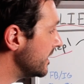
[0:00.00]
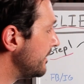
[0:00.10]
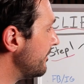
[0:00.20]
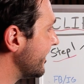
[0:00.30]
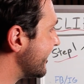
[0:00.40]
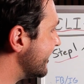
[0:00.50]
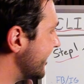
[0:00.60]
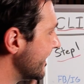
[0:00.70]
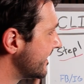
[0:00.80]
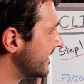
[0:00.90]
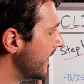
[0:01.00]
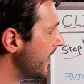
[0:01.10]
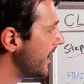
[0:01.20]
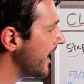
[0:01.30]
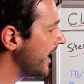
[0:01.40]
people exist,
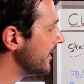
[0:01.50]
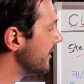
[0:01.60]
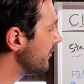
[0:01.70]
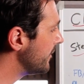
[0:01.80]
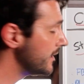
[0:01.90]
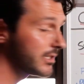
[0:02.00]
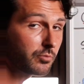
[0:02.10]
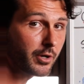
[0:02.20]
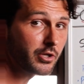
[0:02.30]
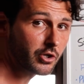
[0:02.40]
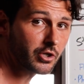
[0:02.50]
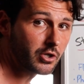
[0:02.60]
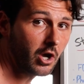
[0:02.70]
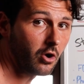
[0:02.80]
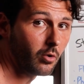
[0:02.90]
and this is where you're gonna
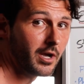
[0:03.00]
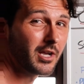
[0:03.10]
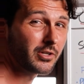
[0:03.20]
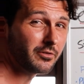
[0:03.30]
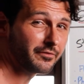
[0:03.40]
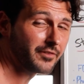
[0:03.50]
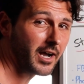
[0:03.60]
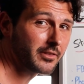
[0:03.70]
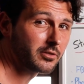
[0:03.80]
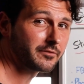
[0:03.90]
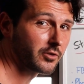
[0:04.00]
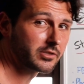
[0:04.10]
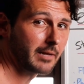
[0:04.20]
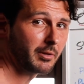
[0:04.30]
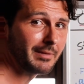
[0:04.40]
go to find those first couple of